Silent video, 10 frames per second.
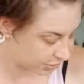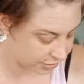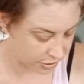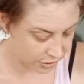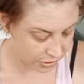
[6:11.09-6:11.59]

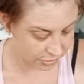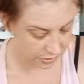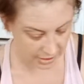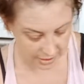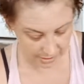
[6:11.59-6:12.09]
so
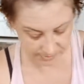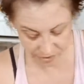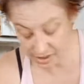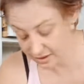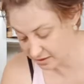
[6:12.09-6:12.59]

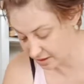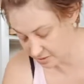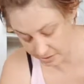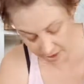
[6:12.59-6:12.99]
they said that